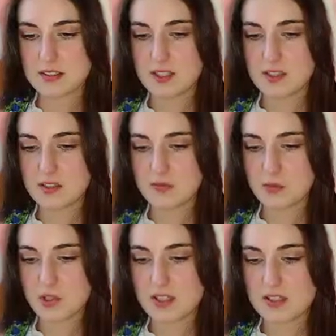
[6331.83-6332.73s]
Hearing
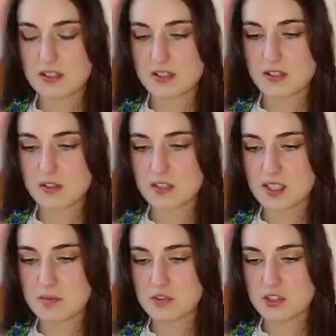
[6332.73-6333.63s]
voices
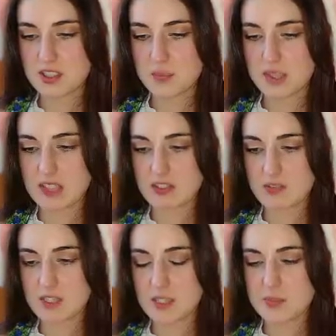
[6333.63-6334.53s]
insulting him during a
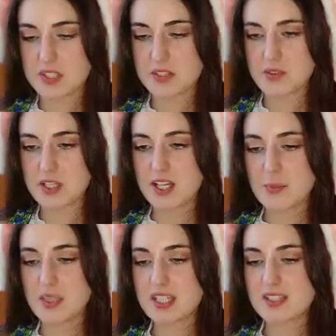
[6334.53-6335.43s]
paranoid episode,
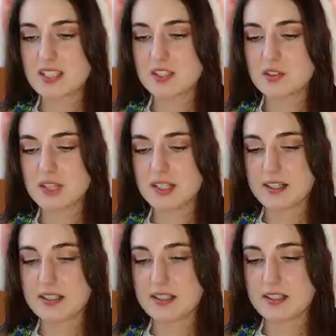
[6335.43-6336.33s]
but it's still
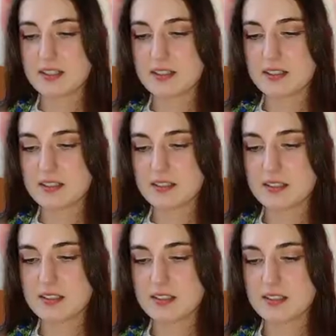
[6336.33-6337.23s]
there.
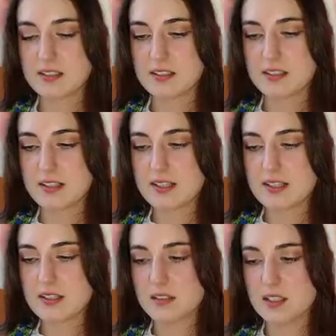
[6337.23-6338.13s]

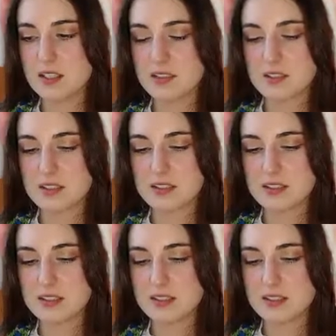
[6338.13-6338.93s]
It's still here.